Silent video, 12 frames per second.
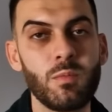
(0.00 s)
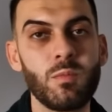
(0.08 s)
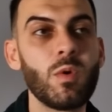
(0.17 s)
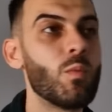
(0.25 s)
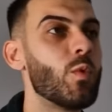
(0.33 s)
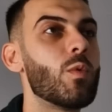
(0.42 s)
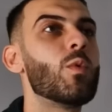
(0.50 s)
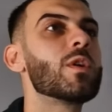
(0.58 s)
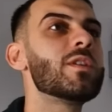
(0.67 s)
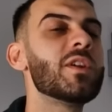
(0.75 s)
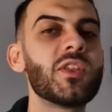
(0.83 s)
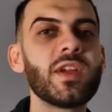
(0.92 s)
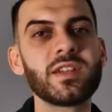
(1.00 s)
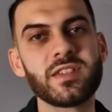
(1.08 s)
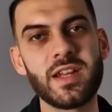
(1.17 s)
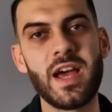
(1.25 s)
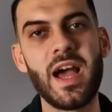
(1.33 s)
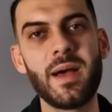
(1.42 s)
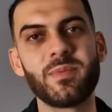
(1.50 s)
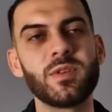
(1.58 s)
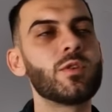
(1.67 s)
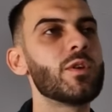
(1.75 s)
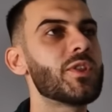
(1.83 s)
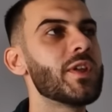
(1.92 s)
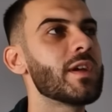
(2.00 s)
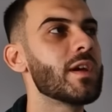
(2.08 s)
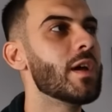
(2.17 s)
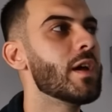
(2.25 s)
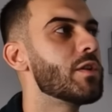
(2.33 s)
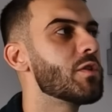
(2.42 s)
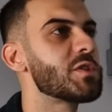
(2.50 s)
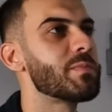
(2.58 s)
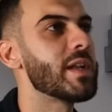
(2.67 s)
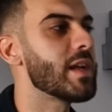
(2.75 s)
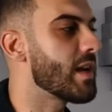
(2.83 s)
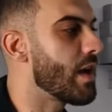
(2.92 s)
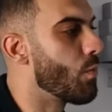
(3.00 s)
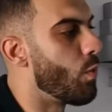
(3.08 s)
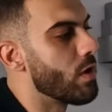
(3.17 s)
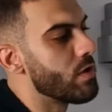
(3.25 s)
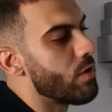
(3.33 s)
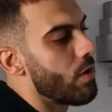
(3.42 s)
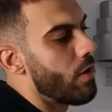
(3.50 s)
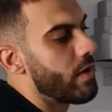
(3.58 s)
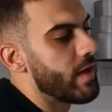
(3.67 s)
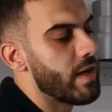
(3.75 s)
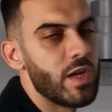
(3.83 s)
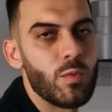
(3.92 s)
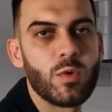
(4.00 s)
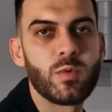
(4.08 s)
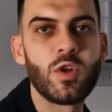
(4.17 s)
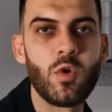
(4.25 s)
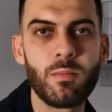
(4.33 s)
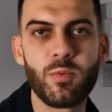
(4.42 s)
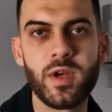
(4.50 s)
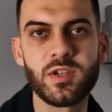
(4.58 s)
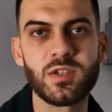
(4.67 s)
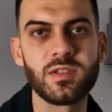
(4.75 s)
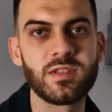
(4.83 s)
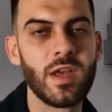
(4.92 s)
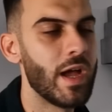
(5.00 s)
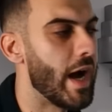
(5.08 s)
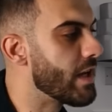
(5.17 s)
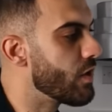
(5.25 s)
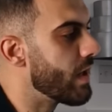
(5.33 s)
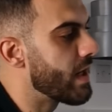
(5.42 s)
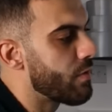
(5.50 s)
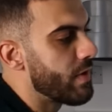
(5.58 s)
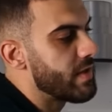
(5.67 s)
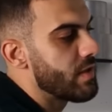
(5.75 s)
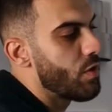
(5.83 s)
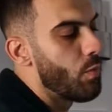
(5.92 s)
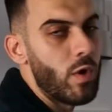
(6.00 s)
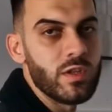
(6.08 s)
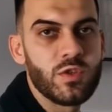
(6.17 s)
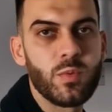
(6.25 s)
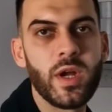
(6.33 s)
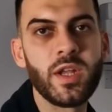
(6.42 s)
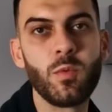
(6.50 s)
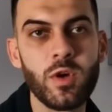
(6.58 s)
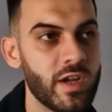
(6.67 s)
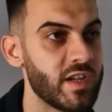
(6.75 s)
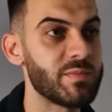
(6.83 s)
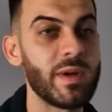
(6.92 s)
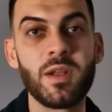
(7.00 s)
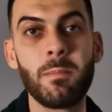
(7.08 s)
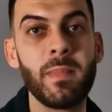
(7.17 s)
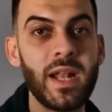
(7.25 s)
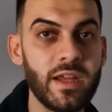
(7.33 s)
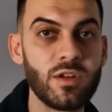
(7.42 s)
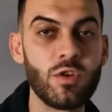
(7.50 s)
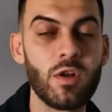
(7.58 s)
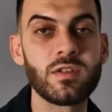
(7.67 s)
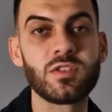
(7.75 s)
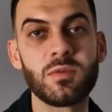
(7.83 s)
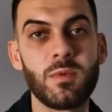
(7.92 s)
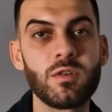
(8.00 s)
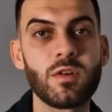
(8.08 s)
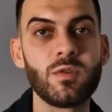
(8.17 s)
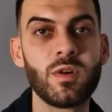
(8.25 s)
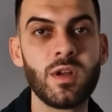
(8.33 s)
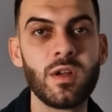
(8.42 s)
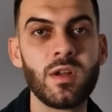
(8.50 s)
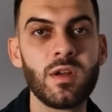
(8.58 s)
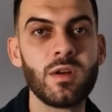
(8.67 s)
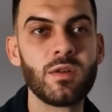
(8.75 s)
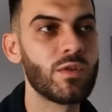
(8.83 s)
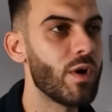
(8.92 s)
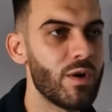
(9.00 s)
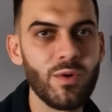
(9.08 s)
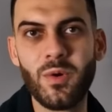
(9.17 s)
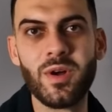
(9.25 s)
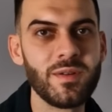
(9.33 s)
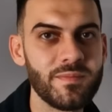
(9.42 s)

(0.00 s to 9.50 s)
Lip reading: What do you think is going to happen? Do you think you're spending like $1 on a keyword with no impressions and you increase it to 120? What, you're going to spend $1 million tomorrow? No.